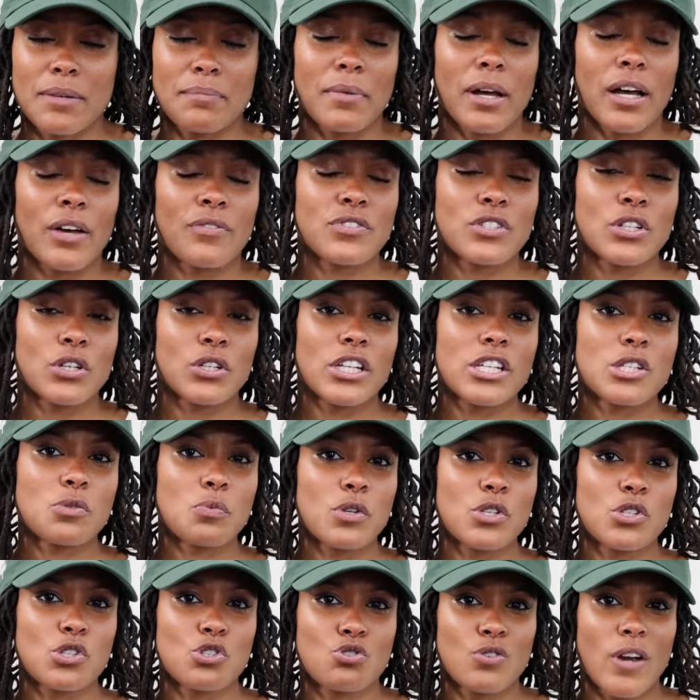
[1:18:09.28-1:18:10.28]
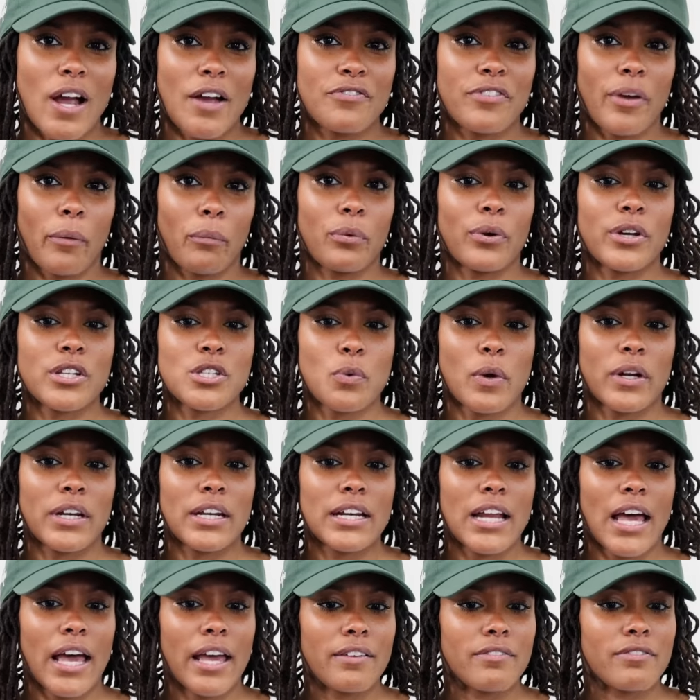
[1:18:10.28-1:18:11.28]
month. So this one just dropped February
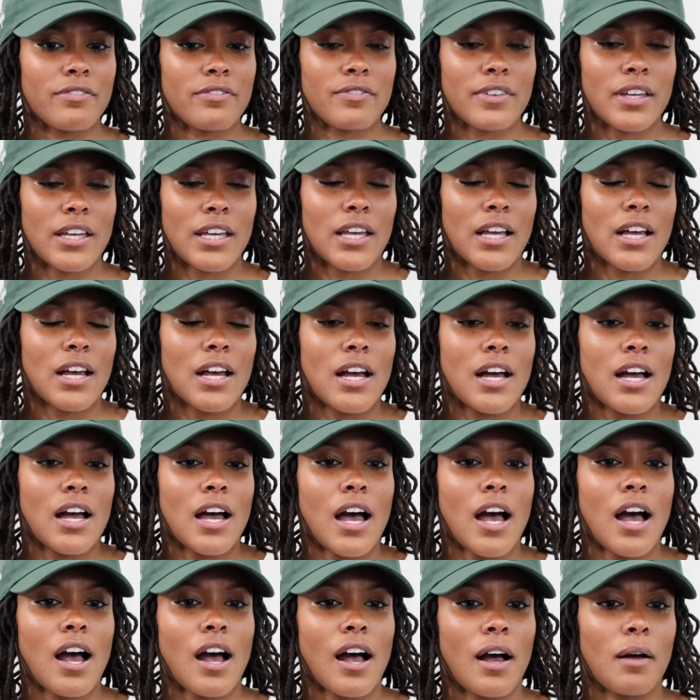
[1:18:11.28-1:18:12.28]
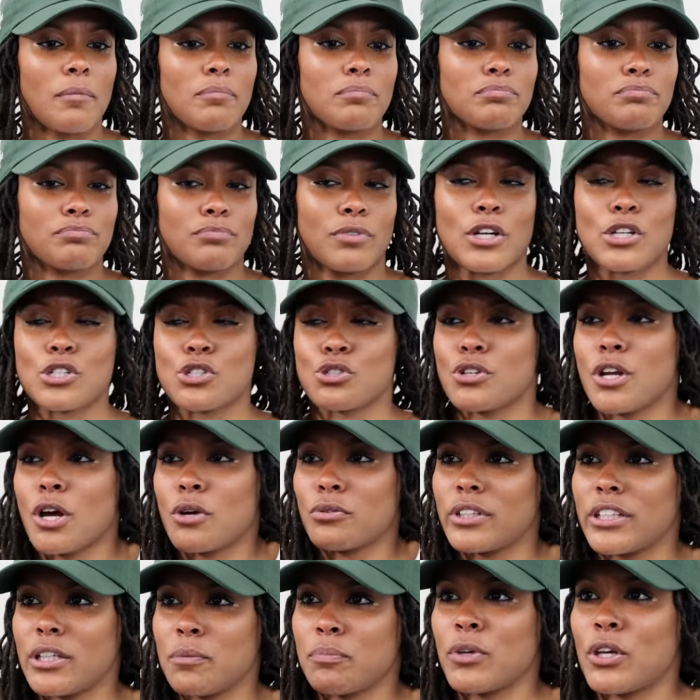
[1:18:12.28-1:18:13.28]
twenty-ninth. Um, Because, you know,
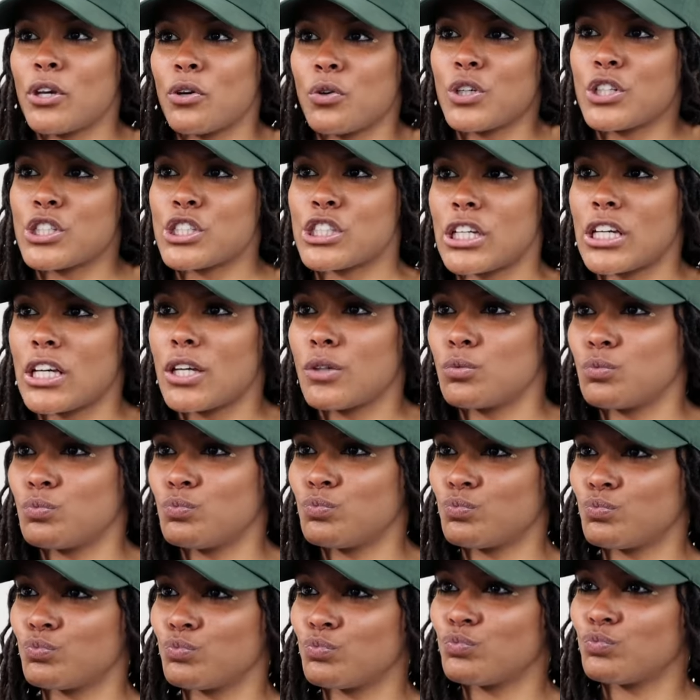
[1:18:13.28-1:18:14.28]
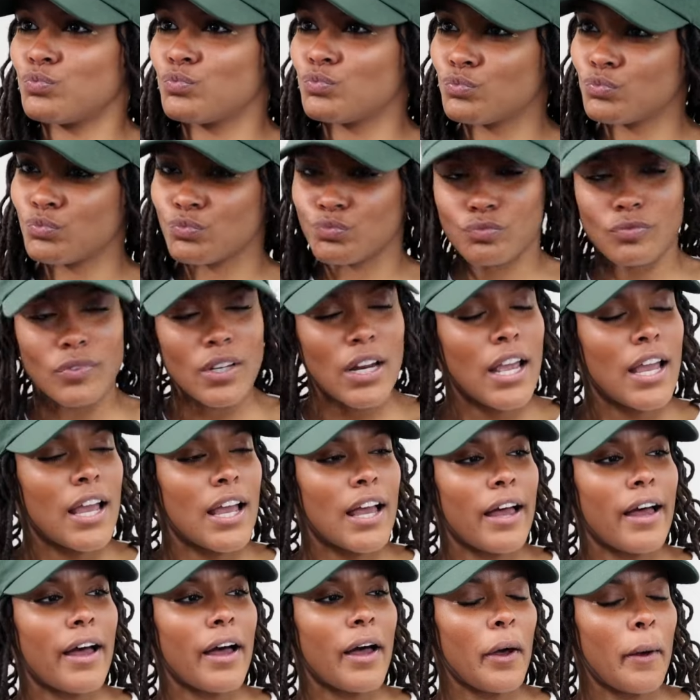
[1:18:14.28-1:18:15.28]
leap year and shit. Mm-mm.
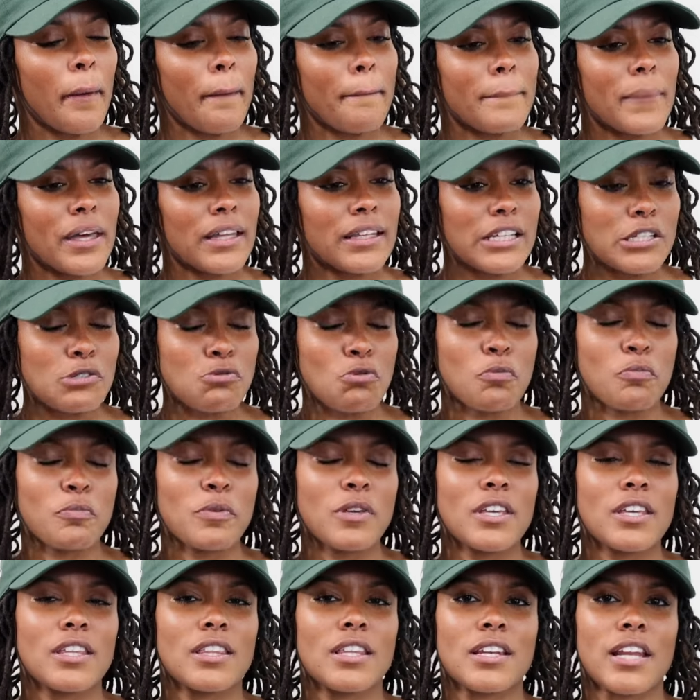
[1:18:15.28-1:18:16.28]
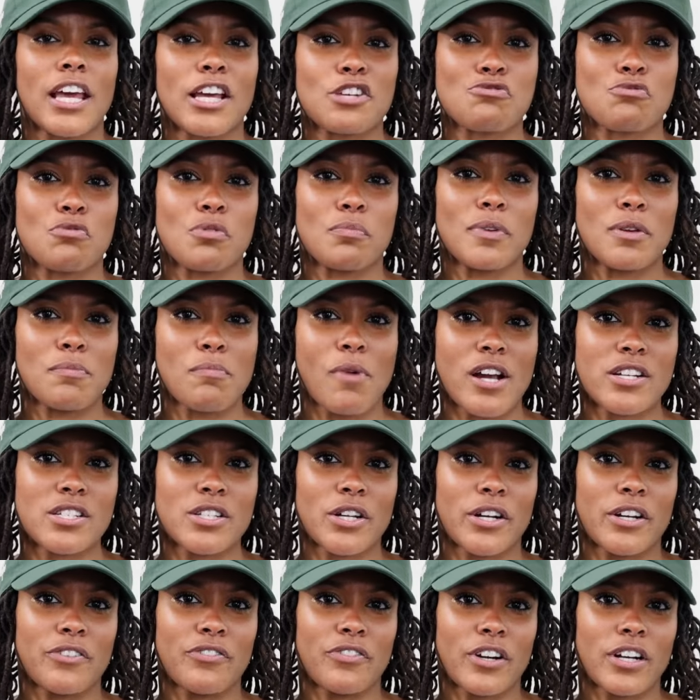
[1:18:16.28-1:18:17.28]
Um, and this one will be, the next one will be March
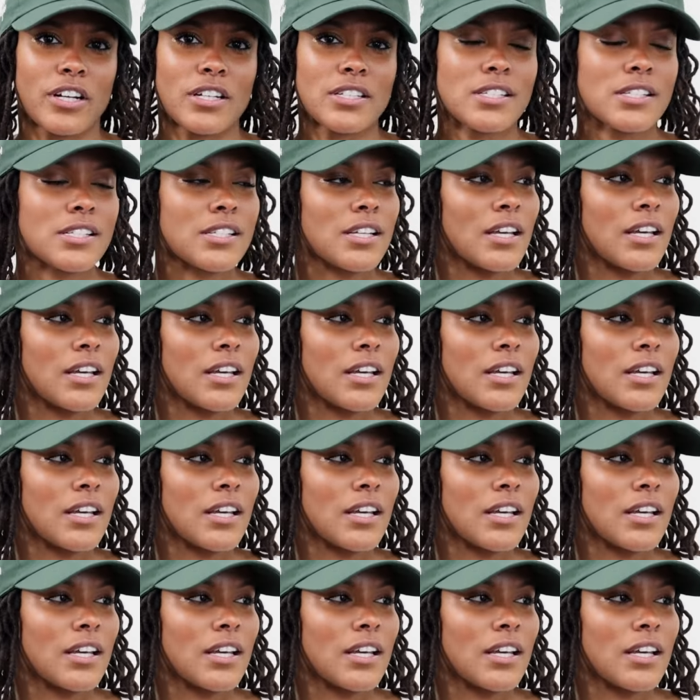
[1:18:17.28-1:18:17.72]
thirty-first.